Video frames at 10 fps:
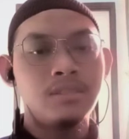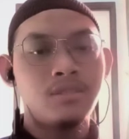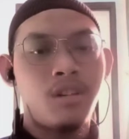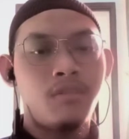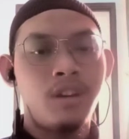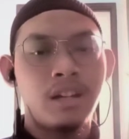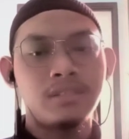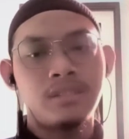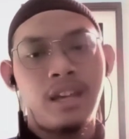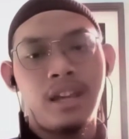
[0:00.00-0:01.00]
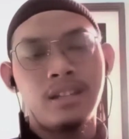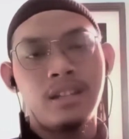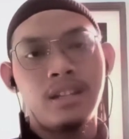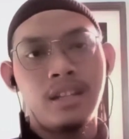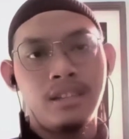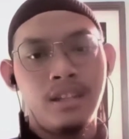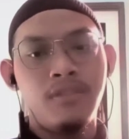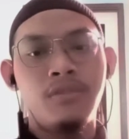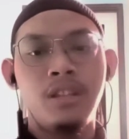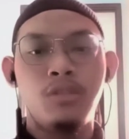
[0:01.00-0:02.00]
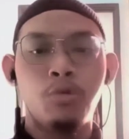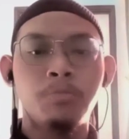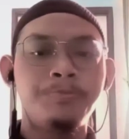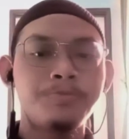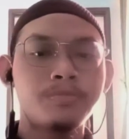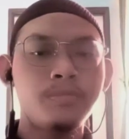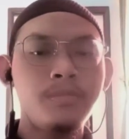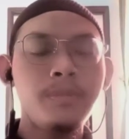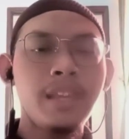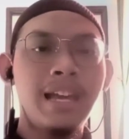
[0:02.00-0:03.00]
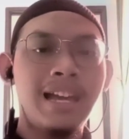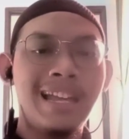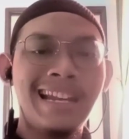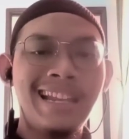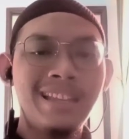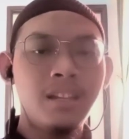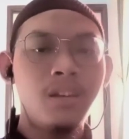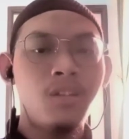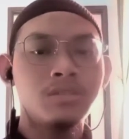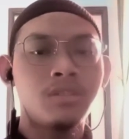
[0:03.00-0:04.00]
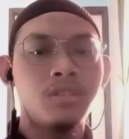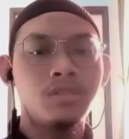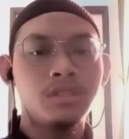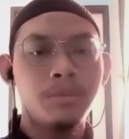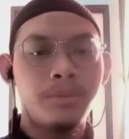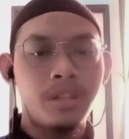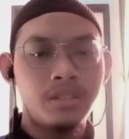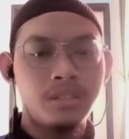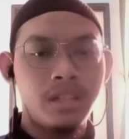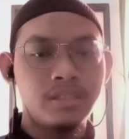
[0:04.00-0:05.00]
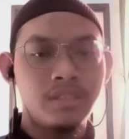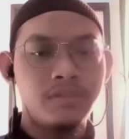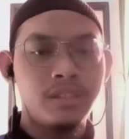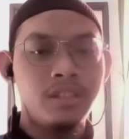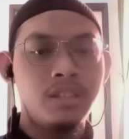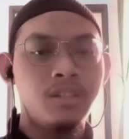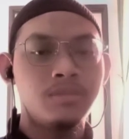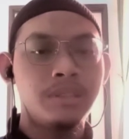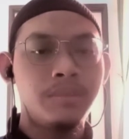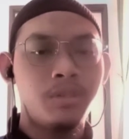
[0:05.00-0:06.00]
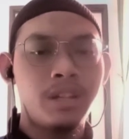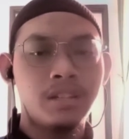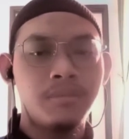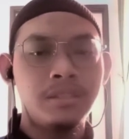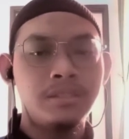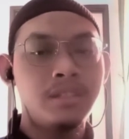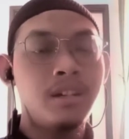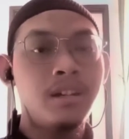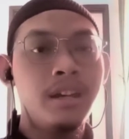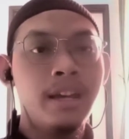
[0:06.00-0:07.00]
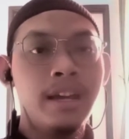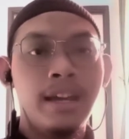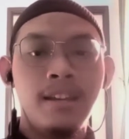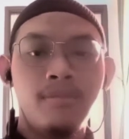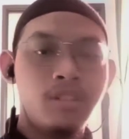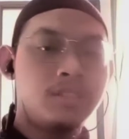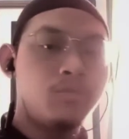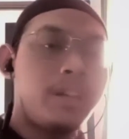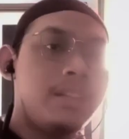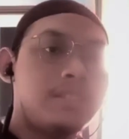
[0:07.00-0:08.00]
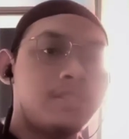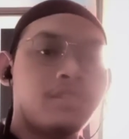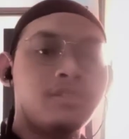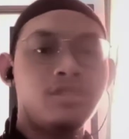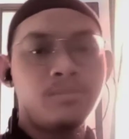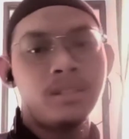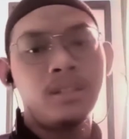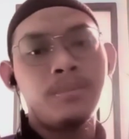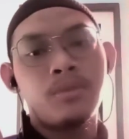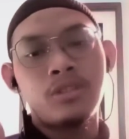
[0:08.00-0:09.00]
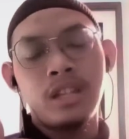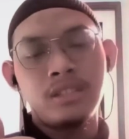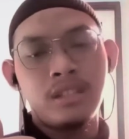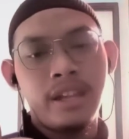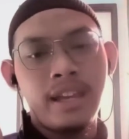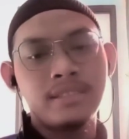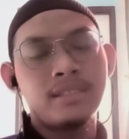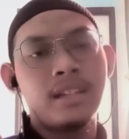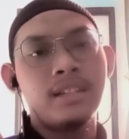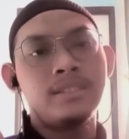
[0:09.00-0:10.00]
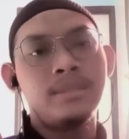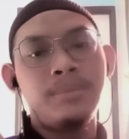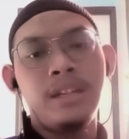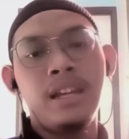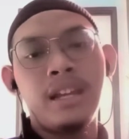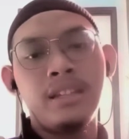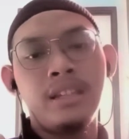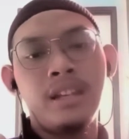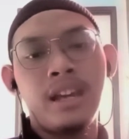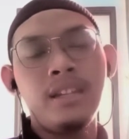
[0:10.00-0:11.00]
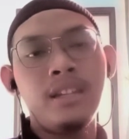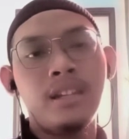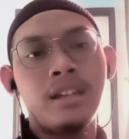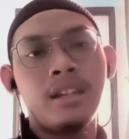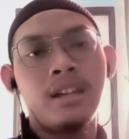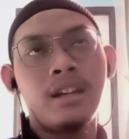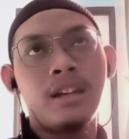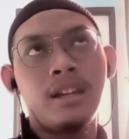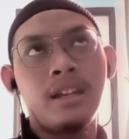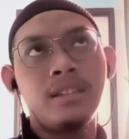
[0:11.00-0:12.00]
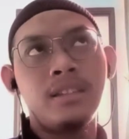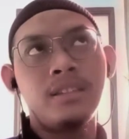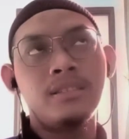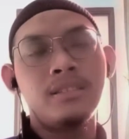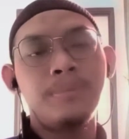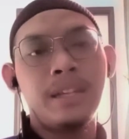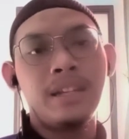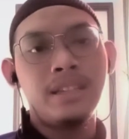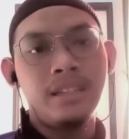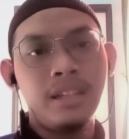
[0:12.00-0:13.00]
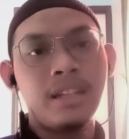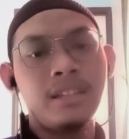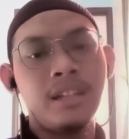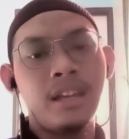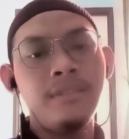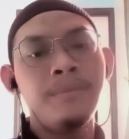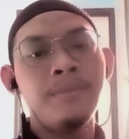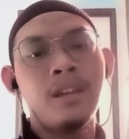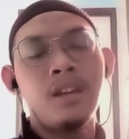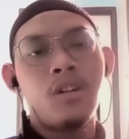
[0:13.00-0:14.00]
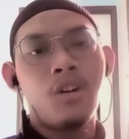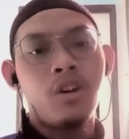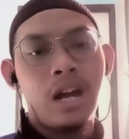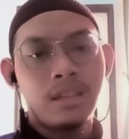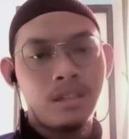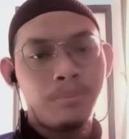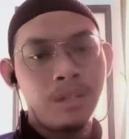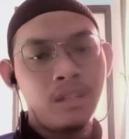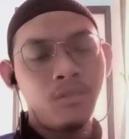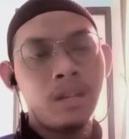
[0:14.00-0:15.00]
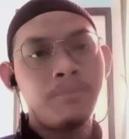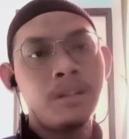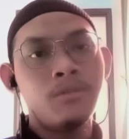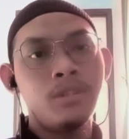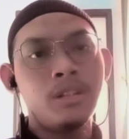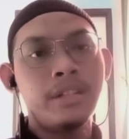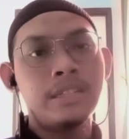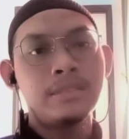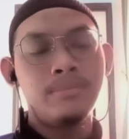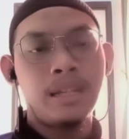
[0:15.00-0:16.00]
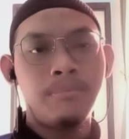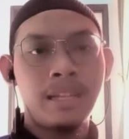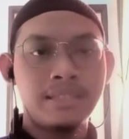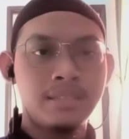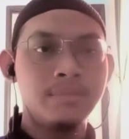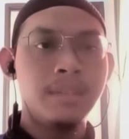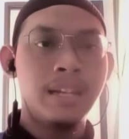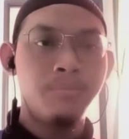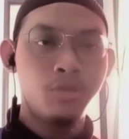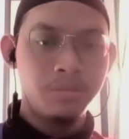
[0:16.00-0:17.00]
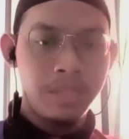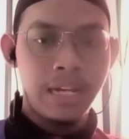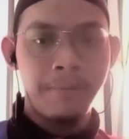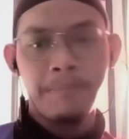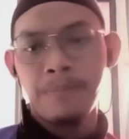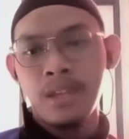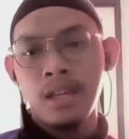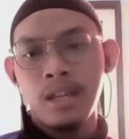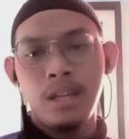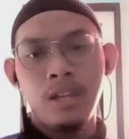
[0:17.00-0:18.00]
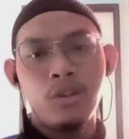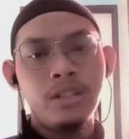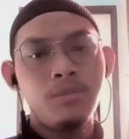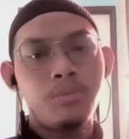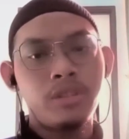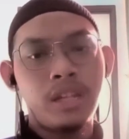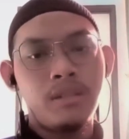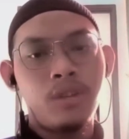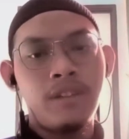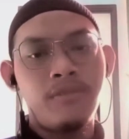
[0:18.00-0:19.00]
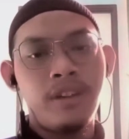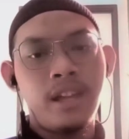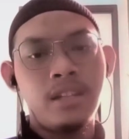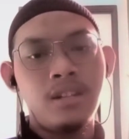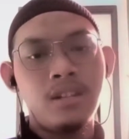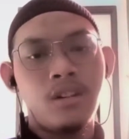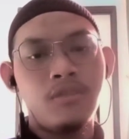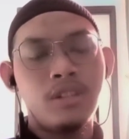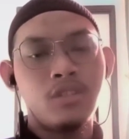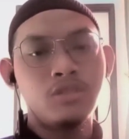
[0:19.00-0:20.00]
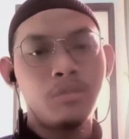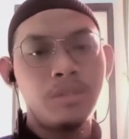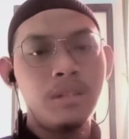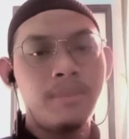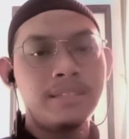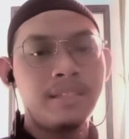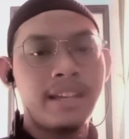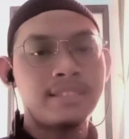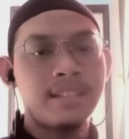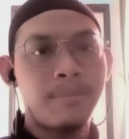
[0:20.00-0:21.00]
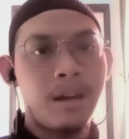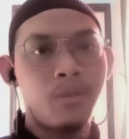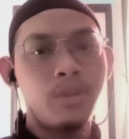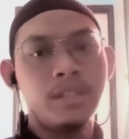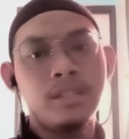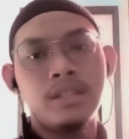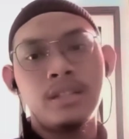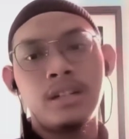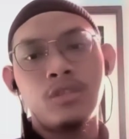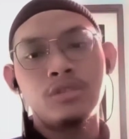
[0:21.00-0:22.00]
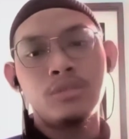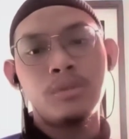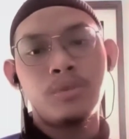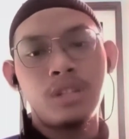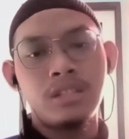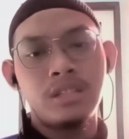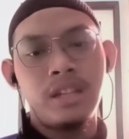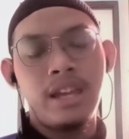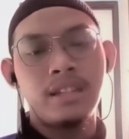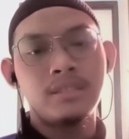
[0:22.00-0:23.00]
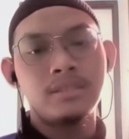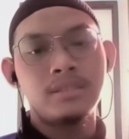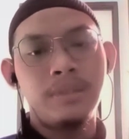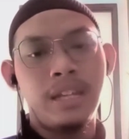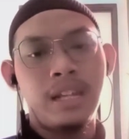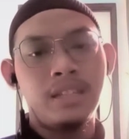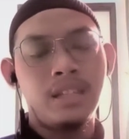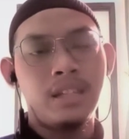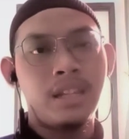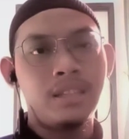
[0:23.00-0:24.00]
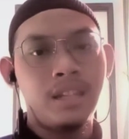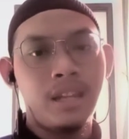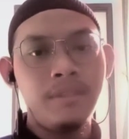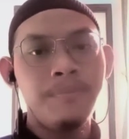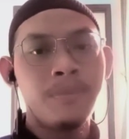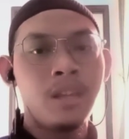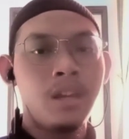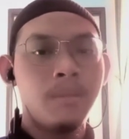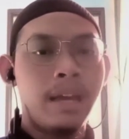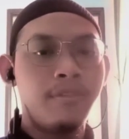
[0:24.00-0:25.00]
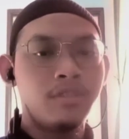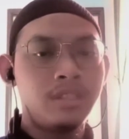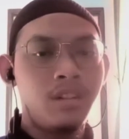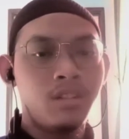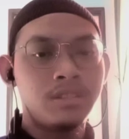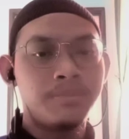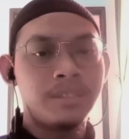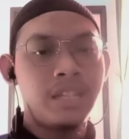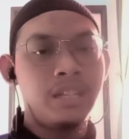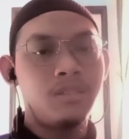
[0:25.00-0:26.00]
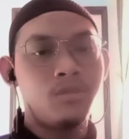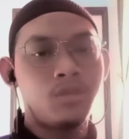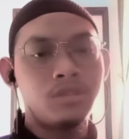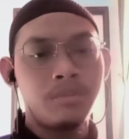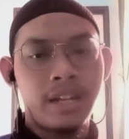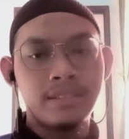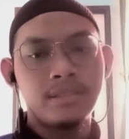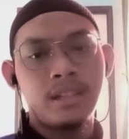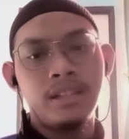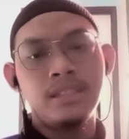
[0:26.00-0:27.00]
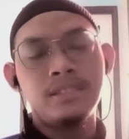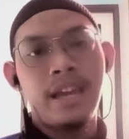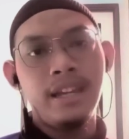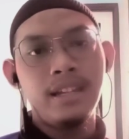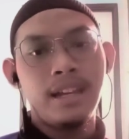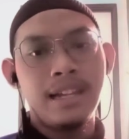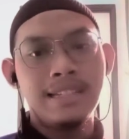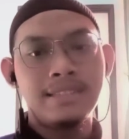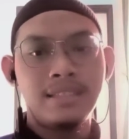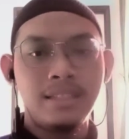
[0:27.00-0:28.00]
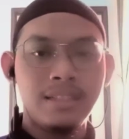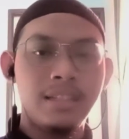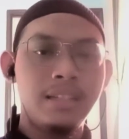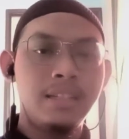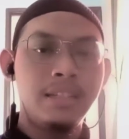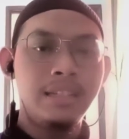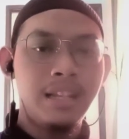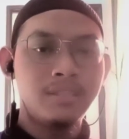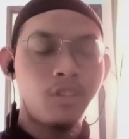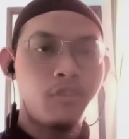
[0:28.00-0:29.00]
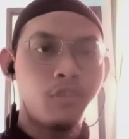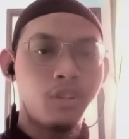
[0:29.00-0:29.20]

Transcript: of Drugs Act 1952. related laws on consumer protection and safety cosmetic product in Malaysia. The first one is Consumer Protection Act CPA 1999 or Akta Perlindungan Pengguna 1999. In order to protect the welfare of the consumer, Malaysia has come up with the Consumer Protection Act CPA 1999, enforcing laws pertaining to consumer rights. In this act, listed the details of